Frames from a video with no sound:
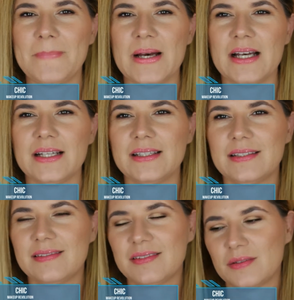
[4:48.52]
but
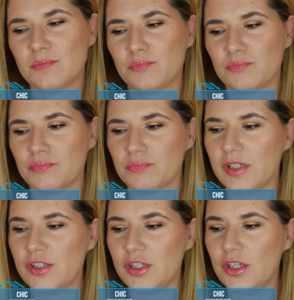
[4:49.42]

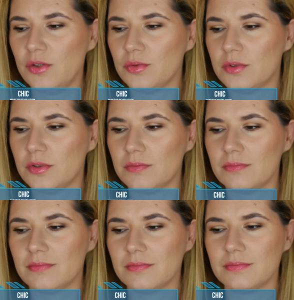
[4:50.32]
it's cute.
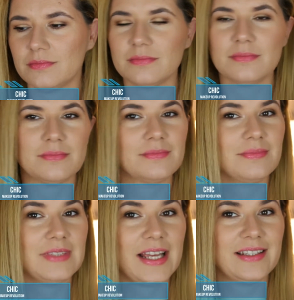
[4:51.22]

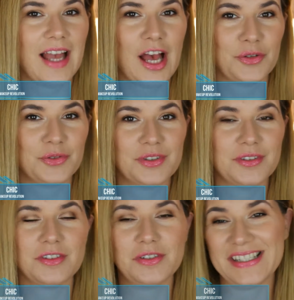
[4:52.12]
Night out
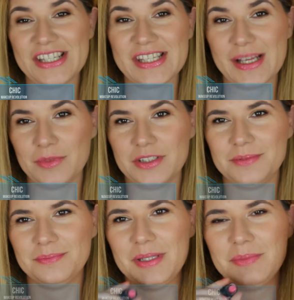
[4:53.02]
during the
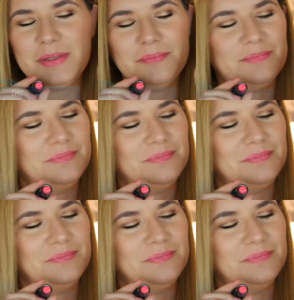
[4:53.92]
summer, maybe.